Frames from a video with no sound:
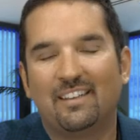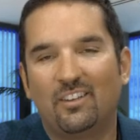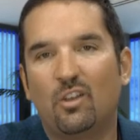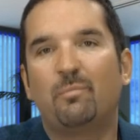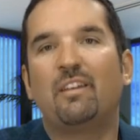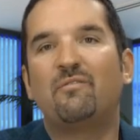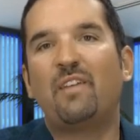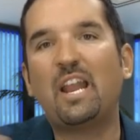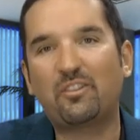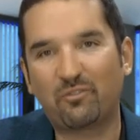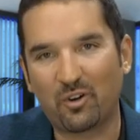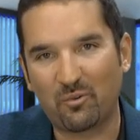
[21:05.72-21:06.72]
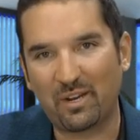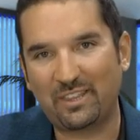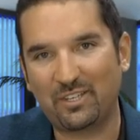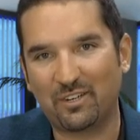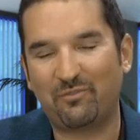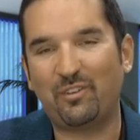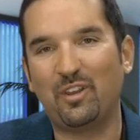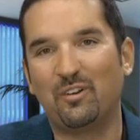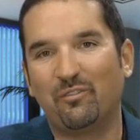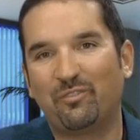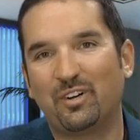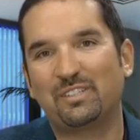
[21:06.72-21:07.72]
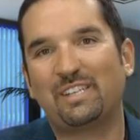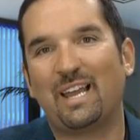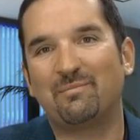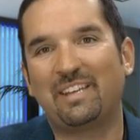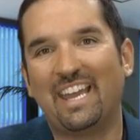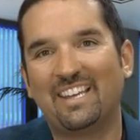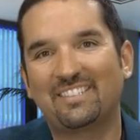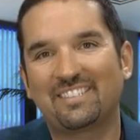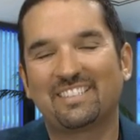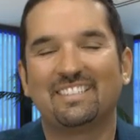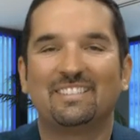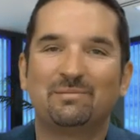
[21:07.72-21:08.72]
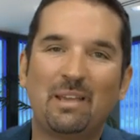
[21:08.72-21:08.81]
You have been faithful with your few, first-time guest.